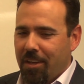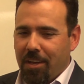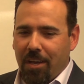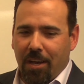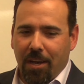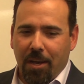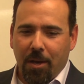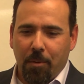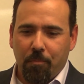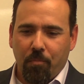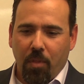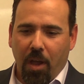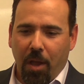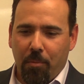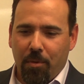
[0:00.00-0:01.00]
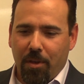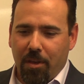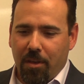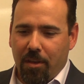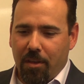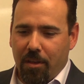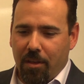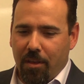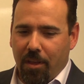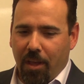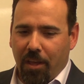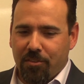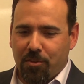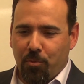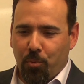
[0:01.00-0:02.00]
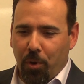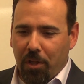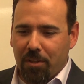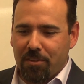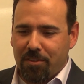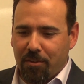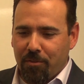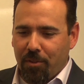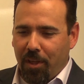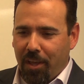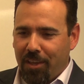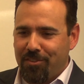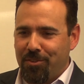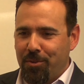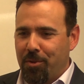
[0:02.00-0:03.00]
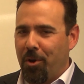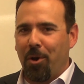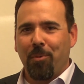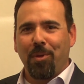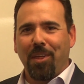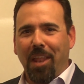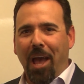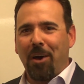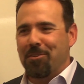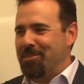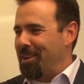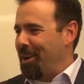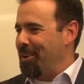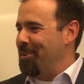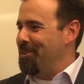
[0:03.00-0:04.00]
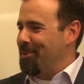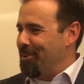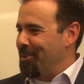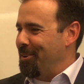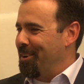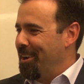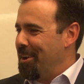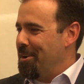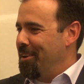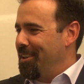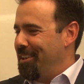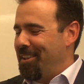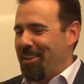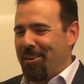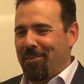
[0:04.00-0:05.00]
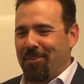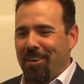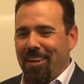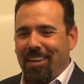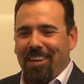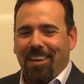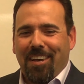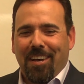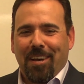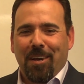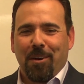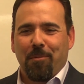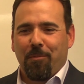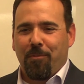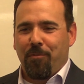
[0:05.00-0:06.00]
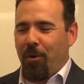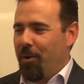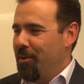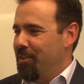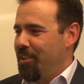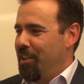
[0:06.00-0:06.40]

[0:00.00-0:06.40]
As a relatively, I guess you'd call me an outsider, or you know,